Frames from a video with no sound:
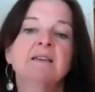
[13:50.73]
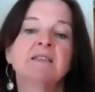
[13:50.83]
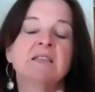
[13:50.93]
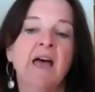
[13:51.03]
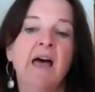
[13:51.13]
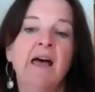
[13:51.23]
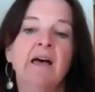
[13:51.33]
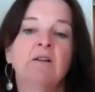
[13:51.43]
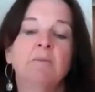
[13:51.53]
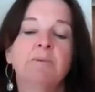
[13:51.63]
to
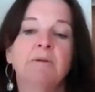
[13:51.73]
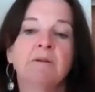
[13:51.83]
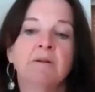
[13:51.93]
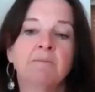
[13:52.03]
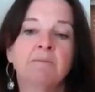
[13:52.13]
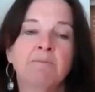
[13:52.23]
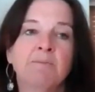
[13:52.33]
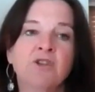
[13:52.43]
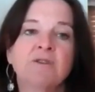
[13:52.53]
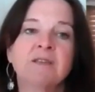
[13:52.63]
help
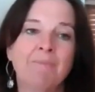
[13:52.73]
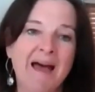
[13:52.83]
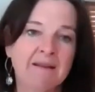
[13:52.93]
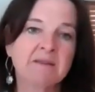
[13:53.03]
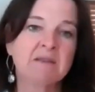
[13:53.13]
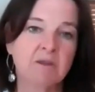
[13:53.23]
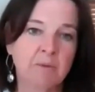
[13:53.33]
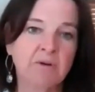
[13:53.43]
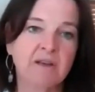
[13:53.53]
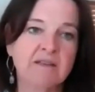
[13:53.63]
produce a balance in the
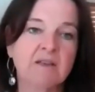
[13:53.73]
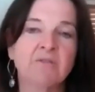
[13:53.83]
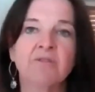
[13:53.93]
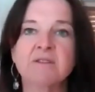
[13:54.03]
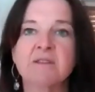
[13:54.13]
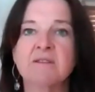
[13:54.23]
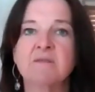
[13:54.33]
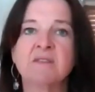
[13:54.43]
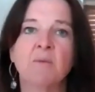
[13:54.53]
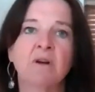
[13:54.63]
body. So for instance,
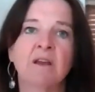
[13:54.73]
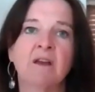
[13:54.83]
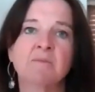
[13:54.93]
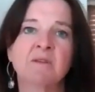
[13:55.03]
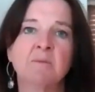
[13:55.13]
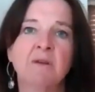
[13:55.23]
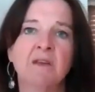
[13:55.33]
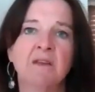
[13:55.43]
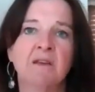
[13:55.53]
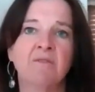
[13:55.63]
if someone comes to me
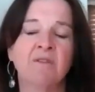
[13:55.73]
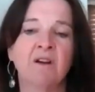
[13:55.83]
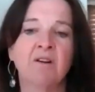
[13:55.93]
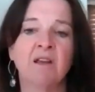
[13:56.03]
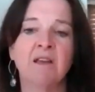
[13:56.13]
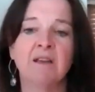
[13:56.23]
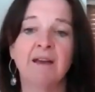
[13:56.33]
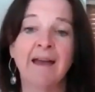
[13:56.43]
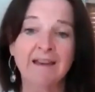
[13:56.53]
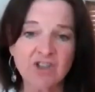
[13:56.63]
and they're very
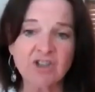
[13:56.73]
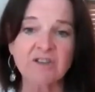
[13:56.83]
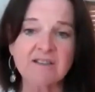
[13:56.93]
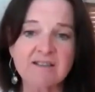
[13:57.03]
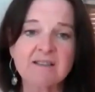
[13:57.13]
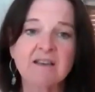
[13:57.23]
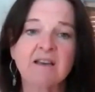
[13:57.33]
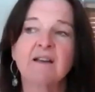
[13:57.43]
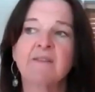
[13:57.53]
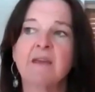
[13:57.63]
anxious,
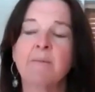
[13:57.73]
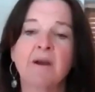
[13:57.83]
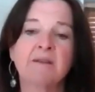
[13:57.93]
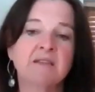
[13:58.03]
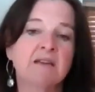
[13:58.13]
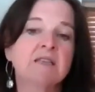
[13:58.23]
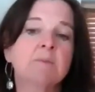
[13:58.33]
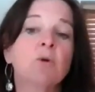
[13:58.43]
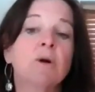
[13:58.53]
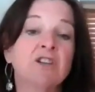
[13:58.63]
their breath tends to
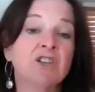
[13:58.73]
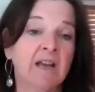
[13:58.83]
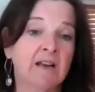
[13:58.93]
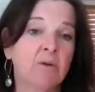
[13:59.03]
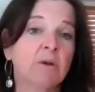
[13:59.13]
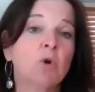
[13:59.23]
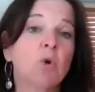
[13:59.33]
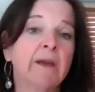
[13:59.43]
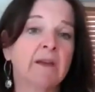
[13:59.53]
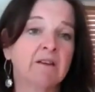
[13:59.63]
be quite shallow and
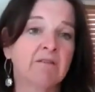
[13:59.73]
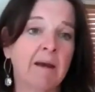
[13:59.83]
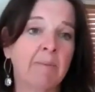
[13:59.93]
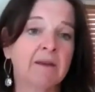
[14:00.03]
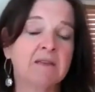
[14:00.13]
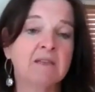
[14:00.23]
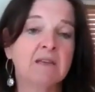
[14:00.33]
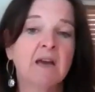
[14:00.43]
quick and rapid.